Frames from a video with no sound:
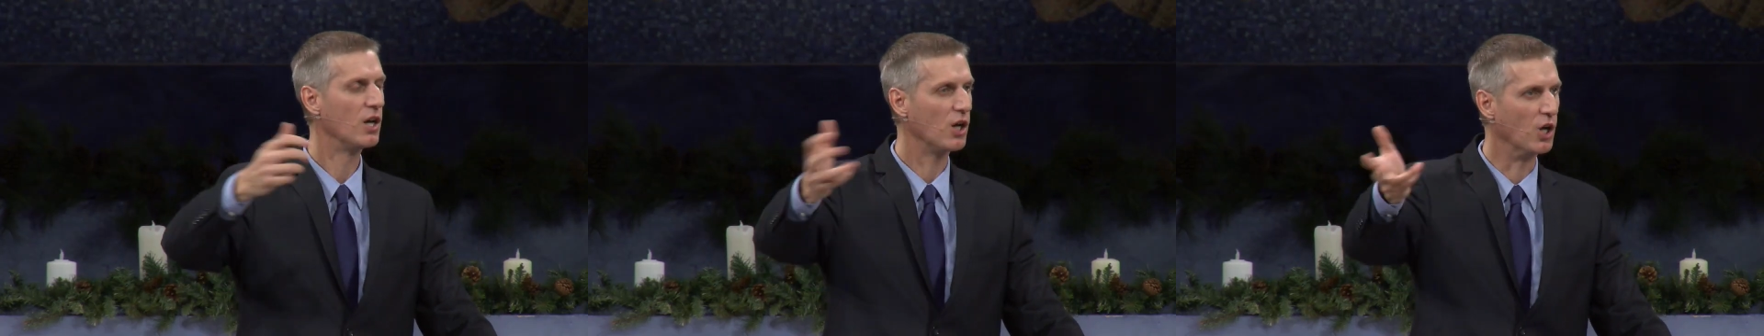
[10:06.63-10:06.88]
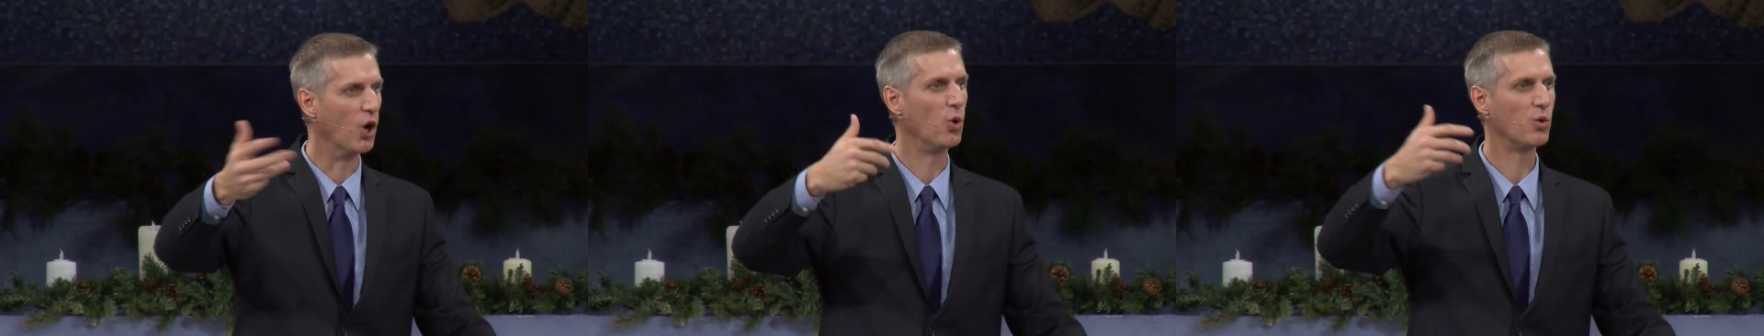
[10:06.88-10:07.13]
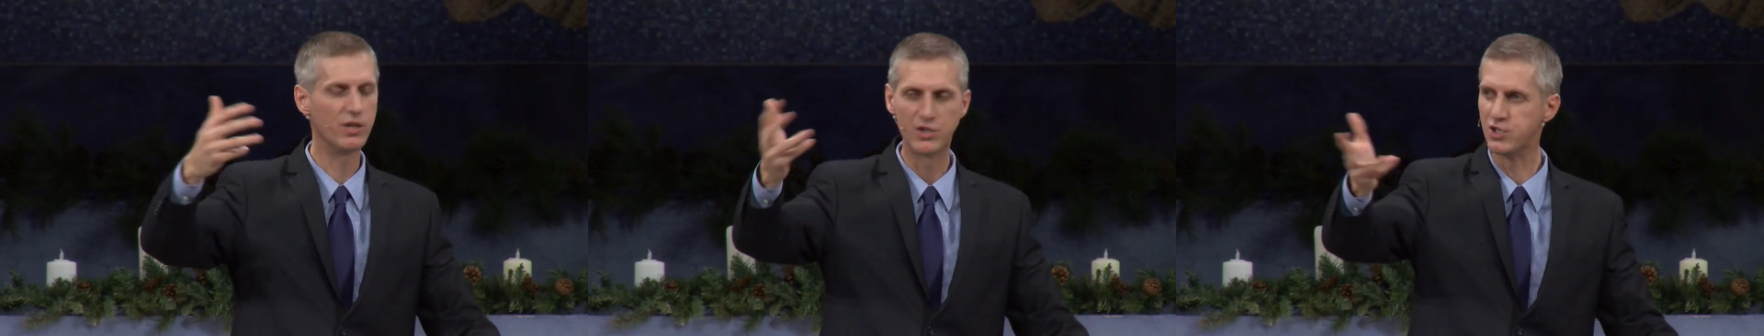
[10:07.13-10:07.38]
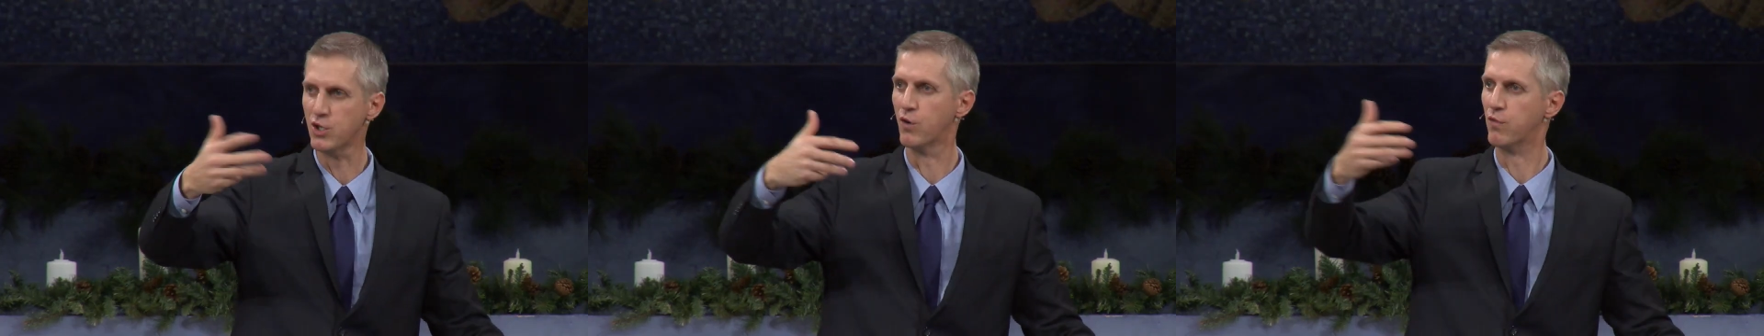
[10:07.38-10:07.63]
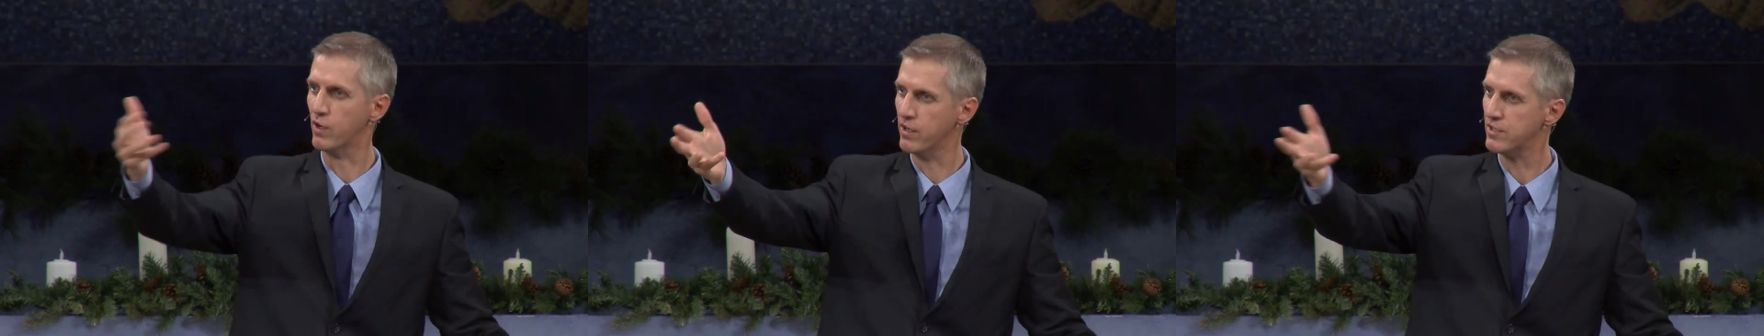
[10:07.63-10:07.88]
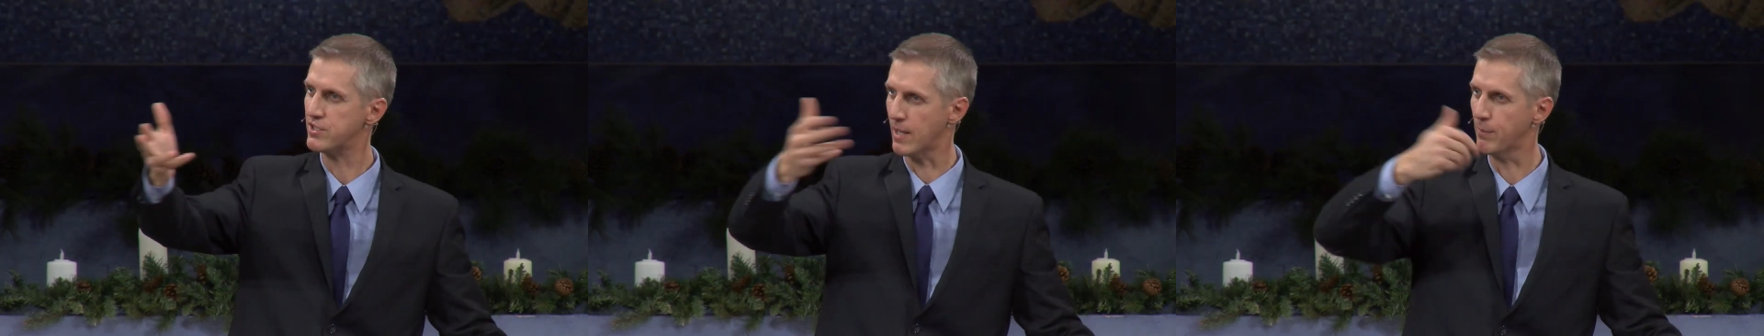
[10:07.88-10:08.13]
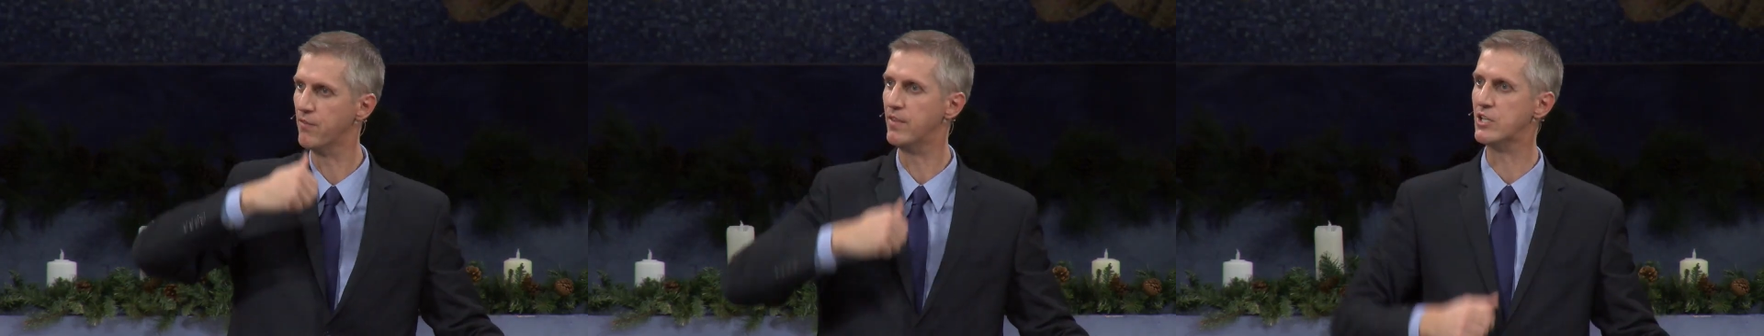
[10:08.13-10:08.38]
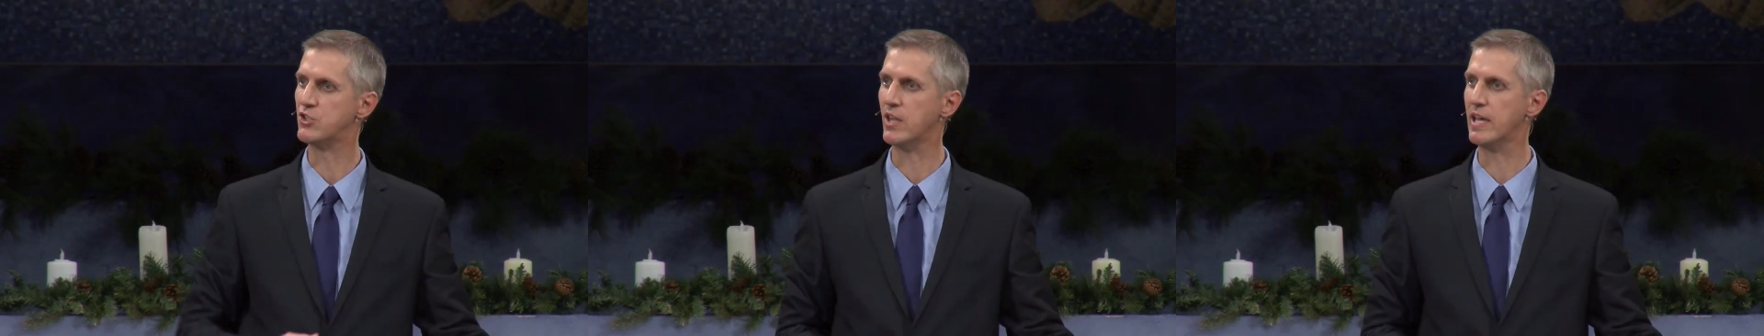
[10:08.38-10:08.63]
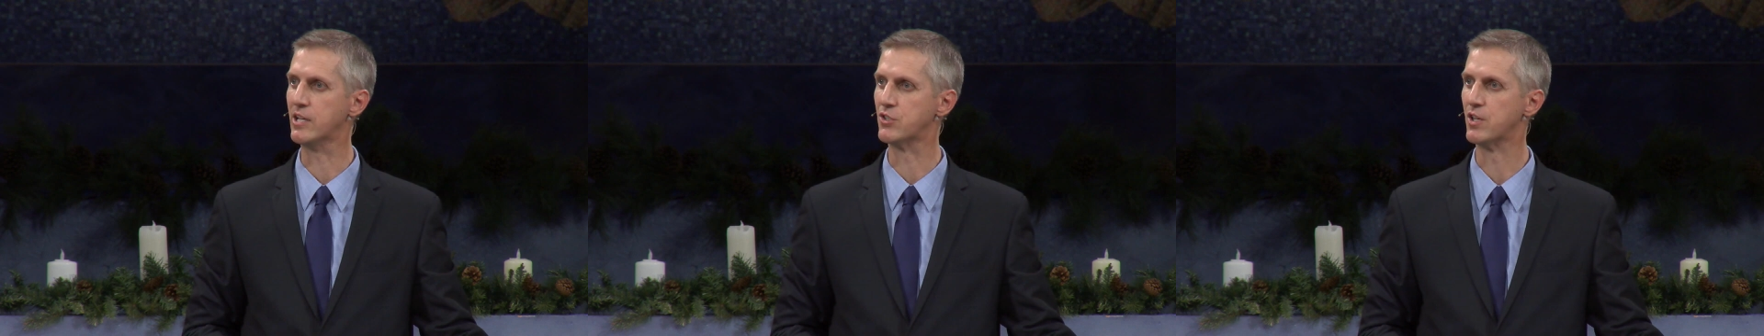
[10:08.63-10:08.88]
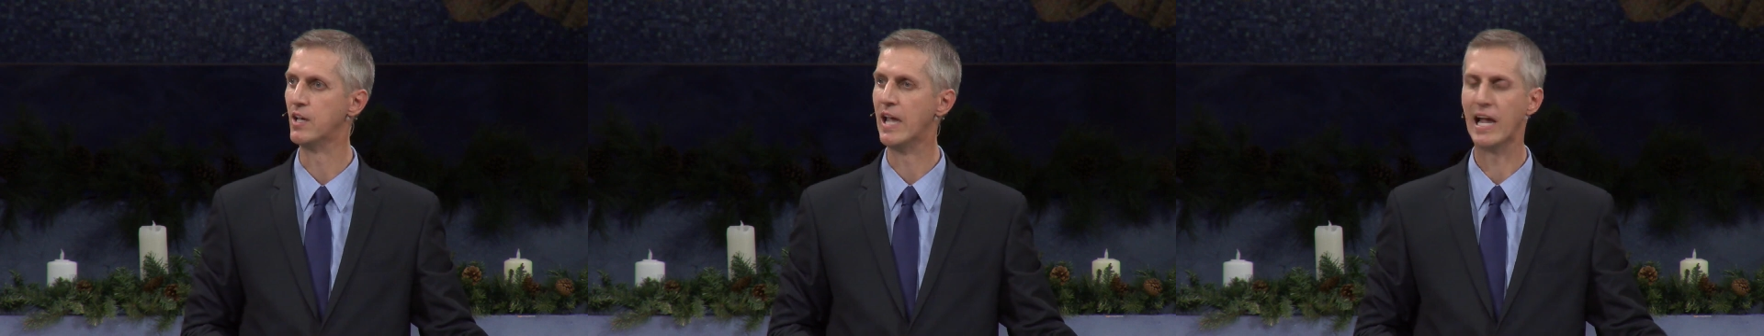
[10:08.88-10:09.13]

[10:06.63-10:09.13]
gold and silver and some of these things.